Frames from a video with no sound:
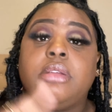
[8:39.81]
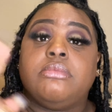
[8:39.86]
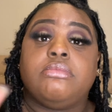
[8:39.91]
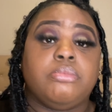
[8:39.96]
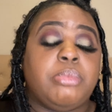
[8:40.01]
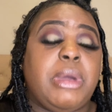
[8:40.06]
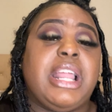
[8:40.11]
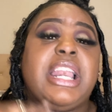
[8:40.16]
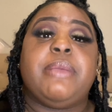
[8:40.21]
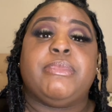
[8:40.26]

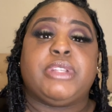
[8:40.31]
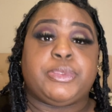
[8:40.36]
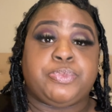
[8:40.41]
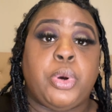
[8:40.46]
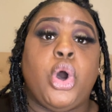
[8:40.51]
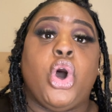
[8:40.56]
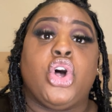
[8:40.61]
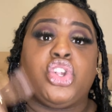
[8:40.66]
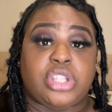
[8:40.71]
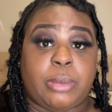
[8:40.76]
my name is
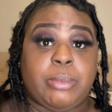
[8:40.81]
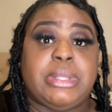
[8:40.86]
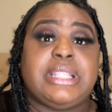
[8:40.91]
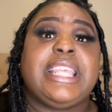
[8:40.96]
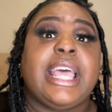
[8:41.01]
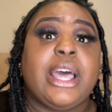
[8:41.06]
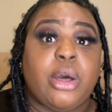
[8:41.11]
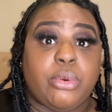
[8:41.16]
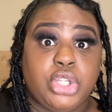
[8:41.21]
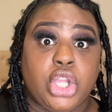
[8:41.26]
Paul, so I'm gonna
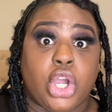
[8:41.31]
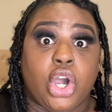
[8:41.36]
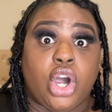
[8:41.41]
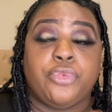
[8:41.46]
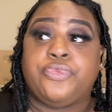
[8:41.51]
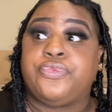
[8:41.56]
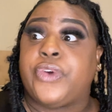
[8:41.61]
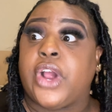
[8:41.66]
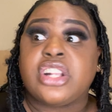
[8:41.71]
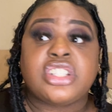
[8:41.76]
tell y'all.
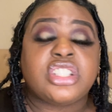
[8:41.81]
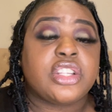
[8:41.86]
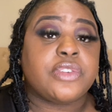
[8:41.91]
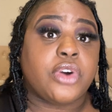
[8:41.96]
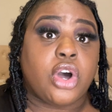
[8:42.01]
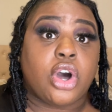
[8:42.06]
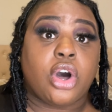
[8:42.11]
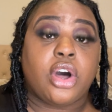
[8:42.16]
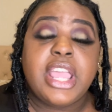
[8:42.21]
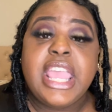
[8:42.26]
First of
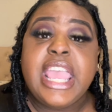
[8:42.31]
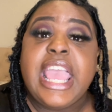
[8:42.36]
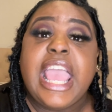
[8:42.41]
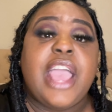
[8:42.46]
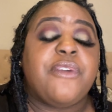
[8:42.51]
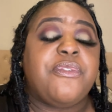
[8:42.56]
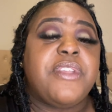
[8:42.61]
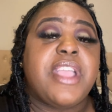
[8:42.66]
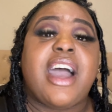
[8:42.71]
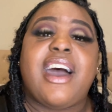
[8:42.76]
all,
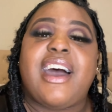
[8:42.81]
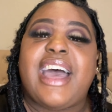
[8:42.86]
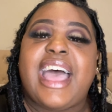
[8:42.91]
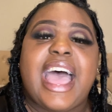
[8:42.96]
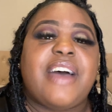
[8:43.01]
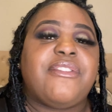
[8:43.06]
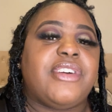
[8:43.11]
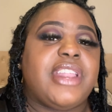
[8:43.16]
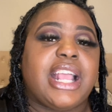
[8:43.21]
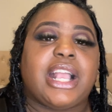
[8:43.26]
if y'all
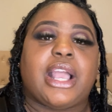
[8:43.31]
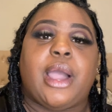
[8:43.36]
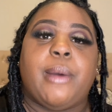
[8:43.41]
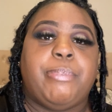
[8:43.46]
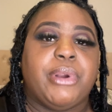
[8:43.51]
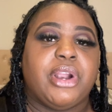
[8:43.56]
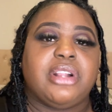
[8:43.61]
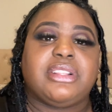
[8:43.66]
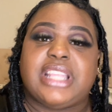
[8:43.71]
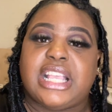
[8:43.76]
have like a
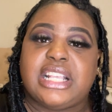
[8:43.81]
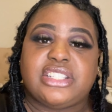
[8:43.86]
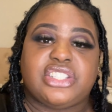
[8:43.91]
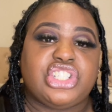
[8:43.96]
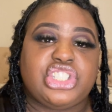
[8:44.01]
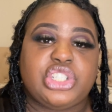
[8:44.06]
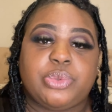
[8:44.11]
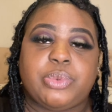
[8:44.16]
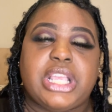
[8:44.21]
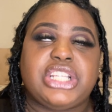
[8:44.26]
birthday
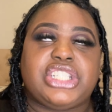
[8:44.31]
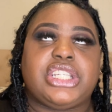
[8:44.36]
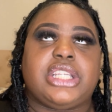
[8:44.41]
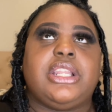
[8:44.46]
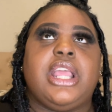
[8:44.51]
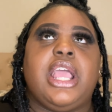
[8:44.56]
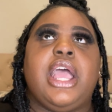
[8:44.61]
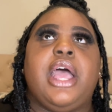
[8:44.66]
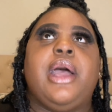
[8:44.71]
situation,